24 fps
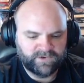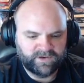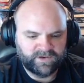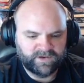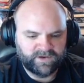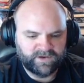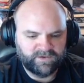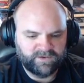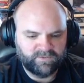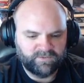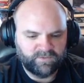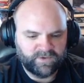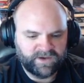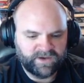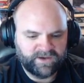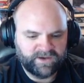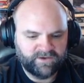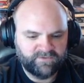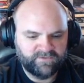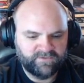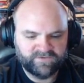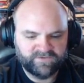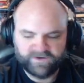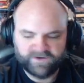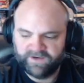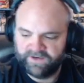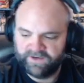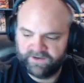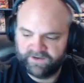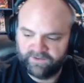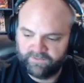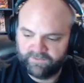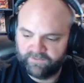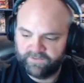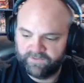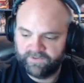And way over
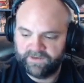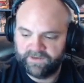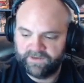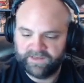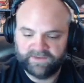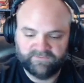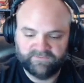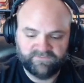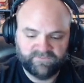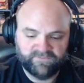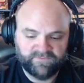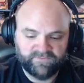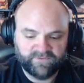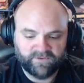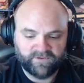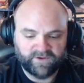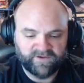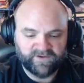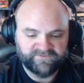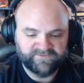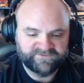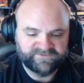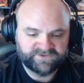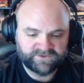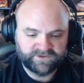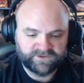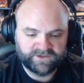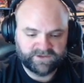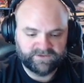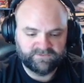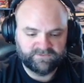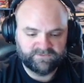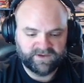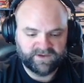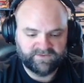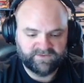here we have, off screen,
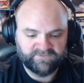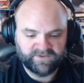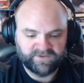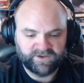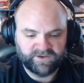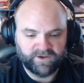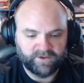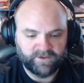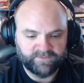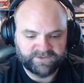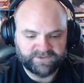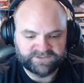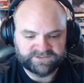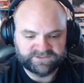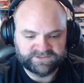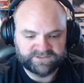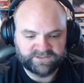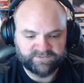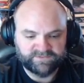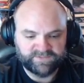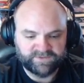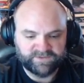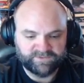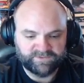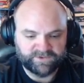we have the commons that people